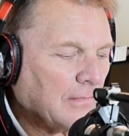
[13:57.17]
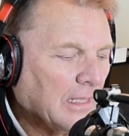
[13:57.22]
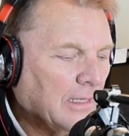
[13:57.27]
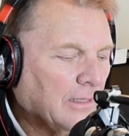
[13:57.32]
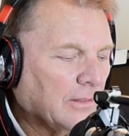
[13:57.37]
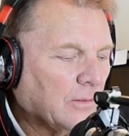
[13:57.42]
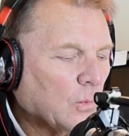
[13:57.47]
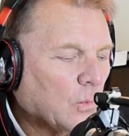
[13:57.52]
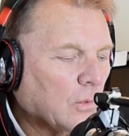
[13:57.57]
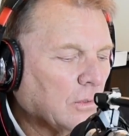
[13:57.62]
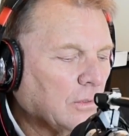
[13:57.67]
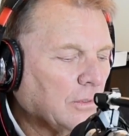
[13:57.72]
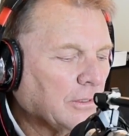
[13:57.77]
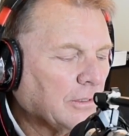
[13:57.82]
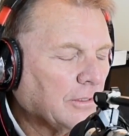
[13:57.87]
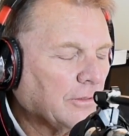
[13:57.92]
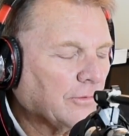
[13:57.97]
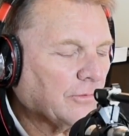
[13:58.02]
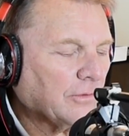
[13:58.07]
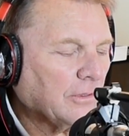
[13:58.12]
in the world
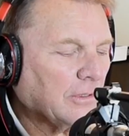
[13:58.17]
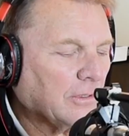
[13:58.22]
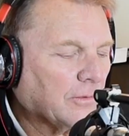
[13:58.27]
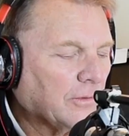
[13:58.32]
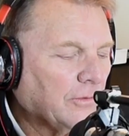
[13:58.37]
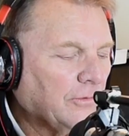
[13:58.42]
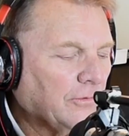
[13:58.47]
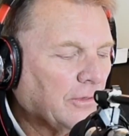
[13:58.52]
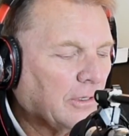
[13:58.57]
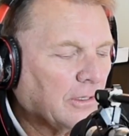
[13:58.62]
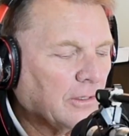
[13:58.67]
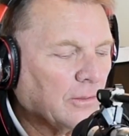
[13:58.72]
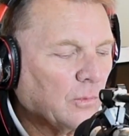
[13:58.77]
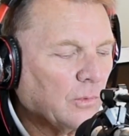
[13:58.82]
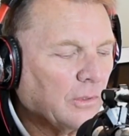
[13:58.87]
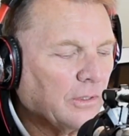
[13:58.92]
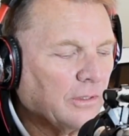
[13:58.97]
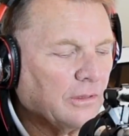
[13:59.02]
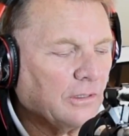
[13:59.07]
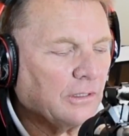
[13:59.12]
of distilleries. Started
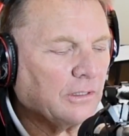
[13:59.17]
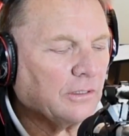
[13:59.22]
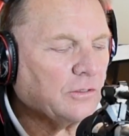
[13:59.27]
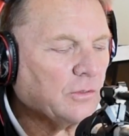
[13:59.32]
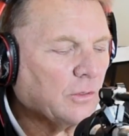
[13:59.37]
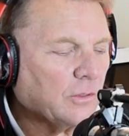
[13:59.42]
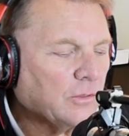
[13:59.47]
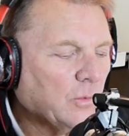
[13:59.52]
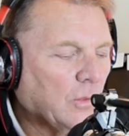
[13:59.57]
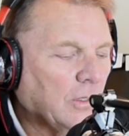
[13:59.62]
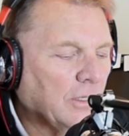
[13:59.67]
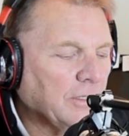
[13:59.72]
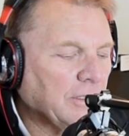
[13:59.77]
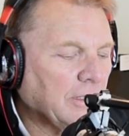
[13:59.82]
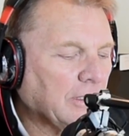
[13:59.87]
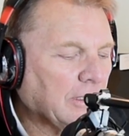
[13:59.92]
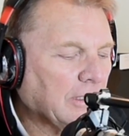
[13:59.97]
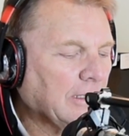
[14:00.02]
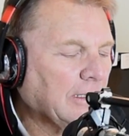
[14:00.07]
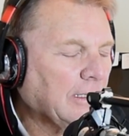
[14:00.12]
with George
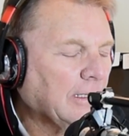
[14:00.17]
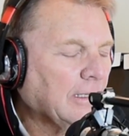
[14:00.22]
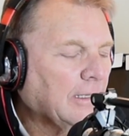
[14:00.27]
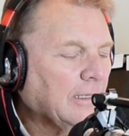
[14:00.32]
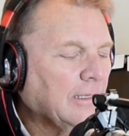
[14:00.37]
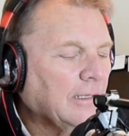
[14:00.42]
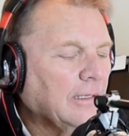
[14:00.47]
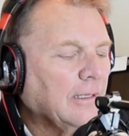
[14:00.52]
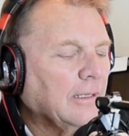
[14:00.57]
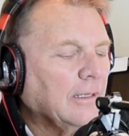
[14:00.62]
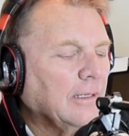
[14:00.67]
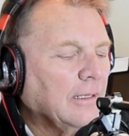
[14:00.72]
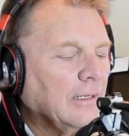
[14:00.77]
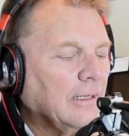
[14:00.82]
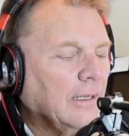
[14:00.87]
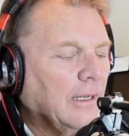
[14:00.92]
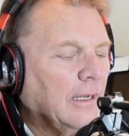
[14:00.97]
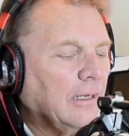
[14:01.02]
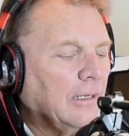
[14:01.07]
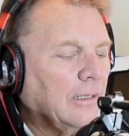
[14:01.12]
Washington.
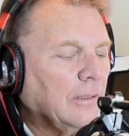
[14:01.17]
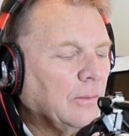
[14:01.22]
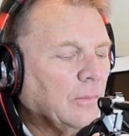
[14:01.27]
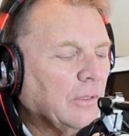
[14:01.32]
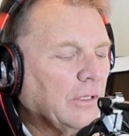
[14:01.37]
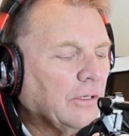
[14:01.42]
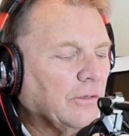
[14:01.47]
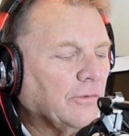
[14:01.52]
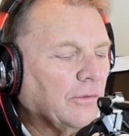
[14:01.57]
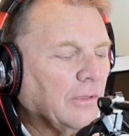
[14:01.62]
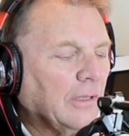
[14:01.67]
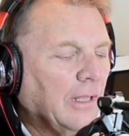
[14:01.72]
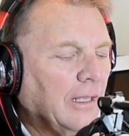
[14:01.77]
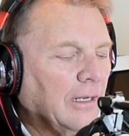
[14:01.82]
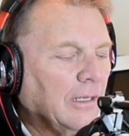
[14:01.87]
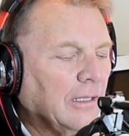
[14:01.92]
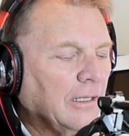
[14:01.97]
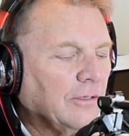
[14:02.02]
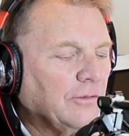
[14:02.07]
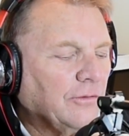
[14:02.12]
There's a lot
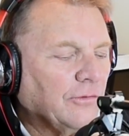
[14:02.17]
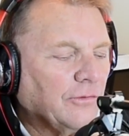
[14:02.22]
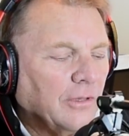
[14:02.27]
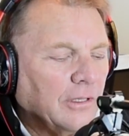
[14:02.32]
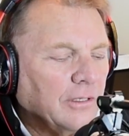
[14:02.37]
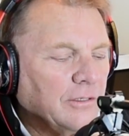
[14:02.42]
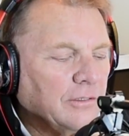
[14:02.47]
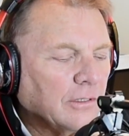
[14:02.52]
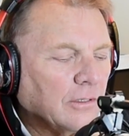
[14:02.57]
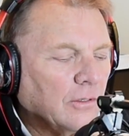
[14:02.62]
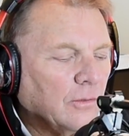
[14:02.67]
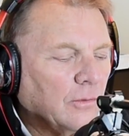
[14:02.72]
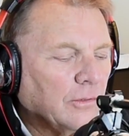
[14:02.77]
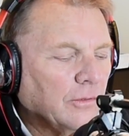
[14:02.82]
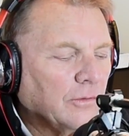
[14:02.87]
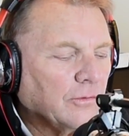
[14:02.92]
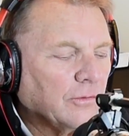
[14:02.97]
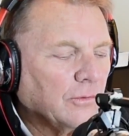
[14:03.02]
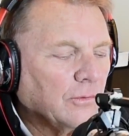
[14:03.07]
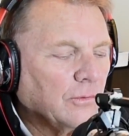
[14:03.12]
of legislation
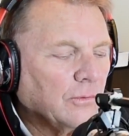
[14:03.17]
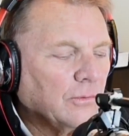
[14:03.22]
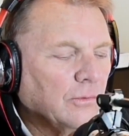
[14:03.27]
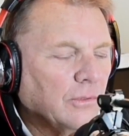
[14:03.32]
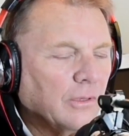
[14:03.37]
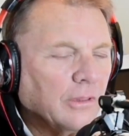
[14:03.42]
going through